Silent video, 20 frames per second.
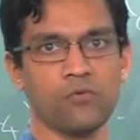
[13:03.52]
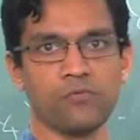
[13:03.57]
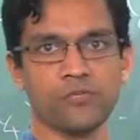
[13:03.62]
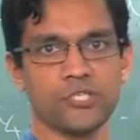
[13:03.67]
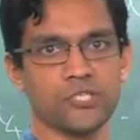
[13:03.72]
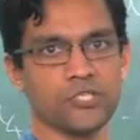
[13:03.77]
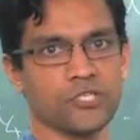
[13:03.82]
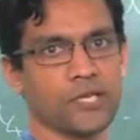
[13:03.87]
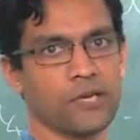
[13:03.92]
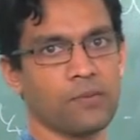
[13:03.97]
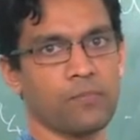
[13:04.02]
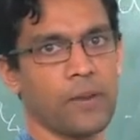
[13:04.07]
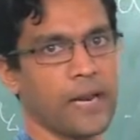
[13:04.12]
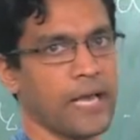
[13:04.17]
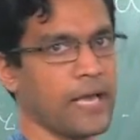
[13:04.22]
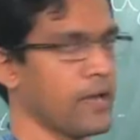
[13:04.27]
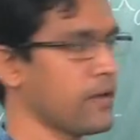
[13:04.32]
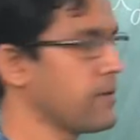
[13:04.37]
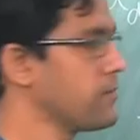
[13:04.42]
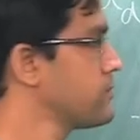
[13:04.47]
which is in
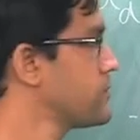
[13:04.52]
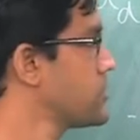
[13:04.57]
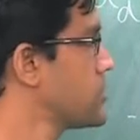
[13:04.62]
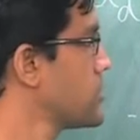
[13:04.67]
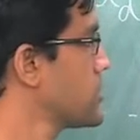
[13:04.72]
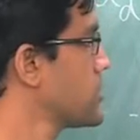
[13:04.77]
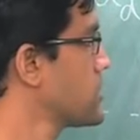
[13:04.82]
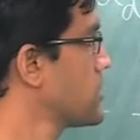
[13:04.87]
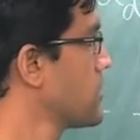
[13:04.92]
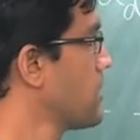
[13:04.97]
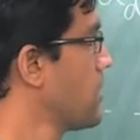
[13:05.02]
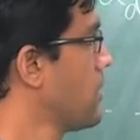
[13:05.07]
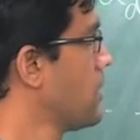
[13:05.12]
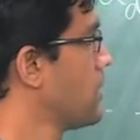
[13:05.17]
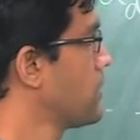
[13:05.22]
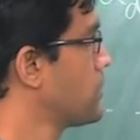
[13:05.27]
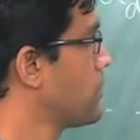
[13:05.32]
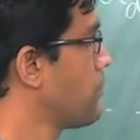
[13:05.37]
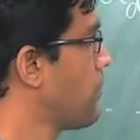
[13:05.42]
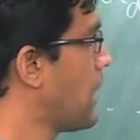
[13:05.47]
play, which is
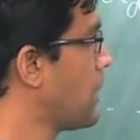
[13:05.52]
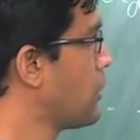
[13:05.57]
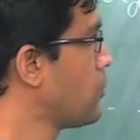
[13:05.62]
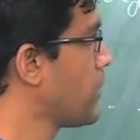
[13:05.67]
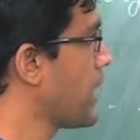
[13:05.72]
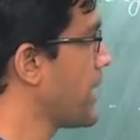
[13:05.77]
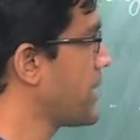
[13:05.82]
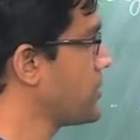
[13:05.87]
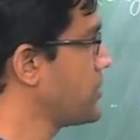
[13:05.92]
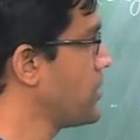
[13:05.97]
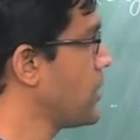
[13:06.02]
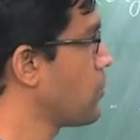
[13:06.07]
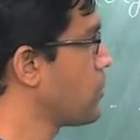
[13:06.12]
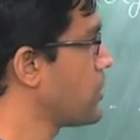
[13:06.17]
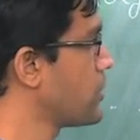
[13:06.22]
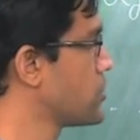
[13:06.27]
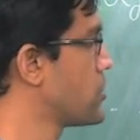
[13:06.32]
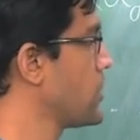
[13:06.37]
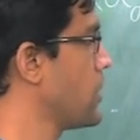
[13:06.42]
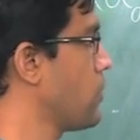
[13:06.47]
the value x equal
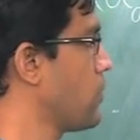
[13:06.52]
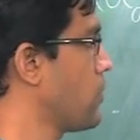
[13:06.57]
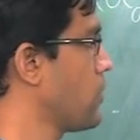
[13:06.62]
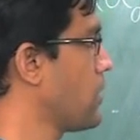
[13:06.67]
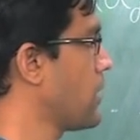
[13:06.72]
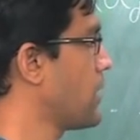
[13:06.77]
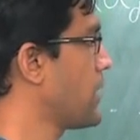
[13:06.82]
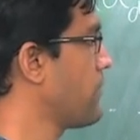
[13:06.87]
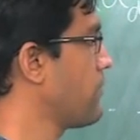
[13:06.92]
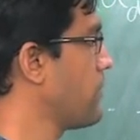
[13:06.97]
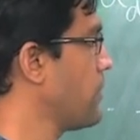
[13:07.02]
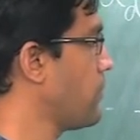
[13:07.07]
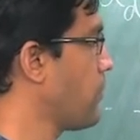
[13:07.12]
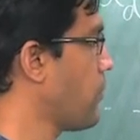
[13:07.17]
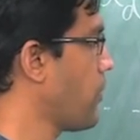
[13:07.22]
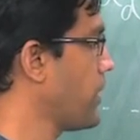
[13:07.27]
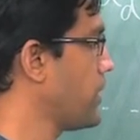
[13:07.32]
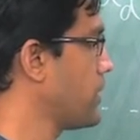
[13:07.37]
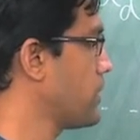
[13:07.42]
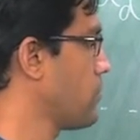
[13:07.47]
to 0. At every
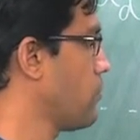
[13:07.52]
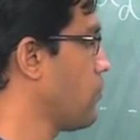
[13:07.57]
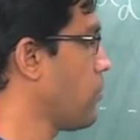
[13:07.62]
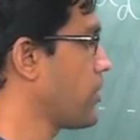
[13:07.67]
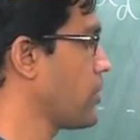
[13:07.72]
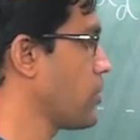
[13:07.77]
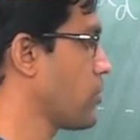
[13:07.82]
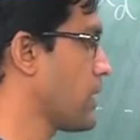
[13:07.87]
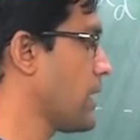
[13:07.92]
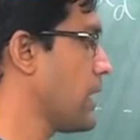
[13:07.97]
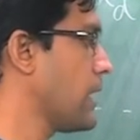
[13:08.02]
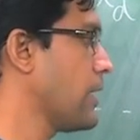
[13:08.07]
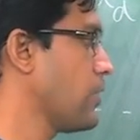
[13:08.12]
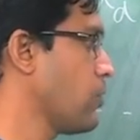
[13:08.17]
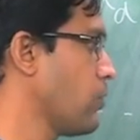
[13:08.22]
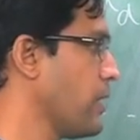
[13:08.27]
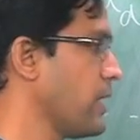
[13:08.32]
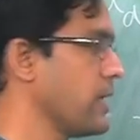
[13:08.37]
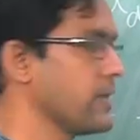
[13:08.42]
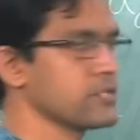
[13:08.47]
point what you are really
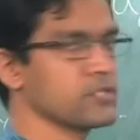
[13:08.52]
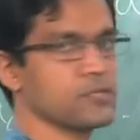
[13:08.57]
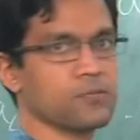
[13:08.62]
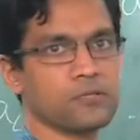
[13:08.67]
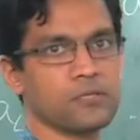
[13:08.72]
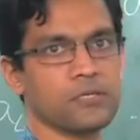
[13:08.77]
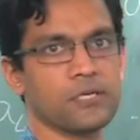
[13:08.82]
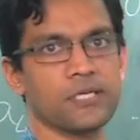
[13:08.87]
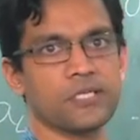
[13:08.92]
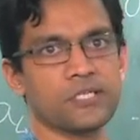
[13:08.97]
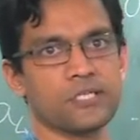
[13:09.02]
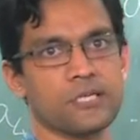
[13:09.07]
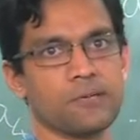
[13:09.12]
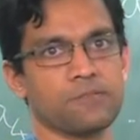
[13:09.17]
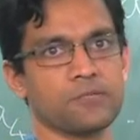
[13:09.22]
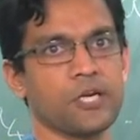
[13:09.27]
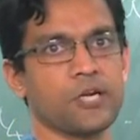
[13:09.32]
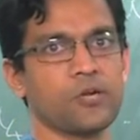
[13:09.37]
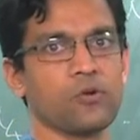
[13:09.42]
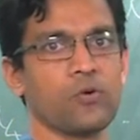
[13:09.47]
doing is
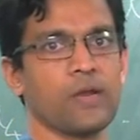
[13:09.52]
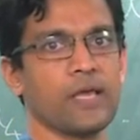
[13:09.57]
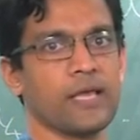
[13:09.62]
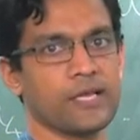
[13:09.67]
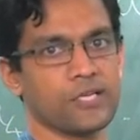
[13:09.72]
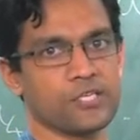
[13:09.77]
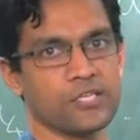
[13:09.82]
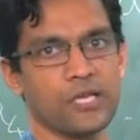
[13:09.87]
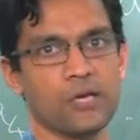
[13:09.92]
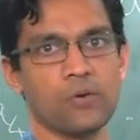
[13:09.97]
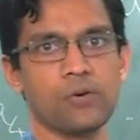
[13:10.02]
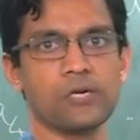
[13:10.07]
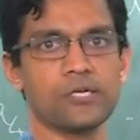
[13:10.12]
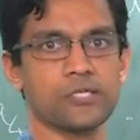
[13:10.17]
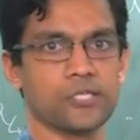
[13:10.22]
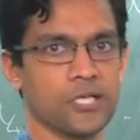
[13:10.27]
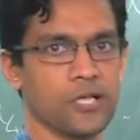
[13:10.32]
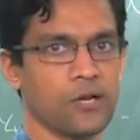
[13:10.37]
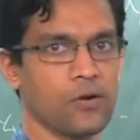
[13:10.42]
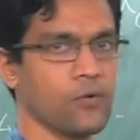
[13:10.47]
substituting x equal to
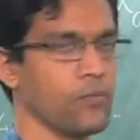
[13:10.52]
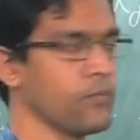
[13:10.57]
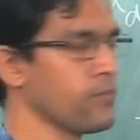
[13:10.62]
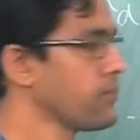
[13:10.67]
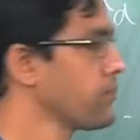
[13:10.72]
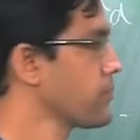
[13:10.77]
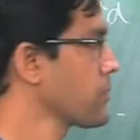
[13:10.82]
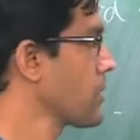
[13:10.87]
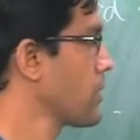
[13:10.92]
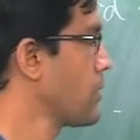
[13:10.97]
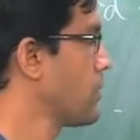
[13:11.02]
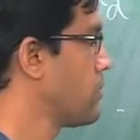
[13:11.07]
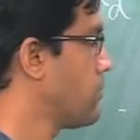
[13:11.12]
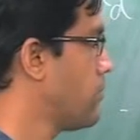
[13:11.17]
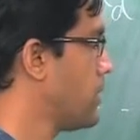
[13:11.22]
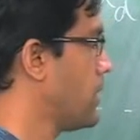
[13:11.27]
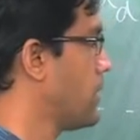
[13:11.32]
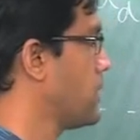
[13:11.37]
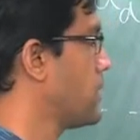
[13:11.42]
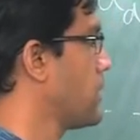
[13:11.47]
0,
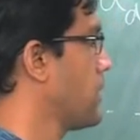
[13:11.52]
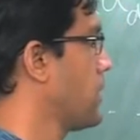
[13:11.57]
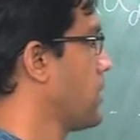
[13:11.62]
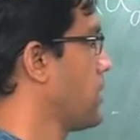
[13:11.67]
but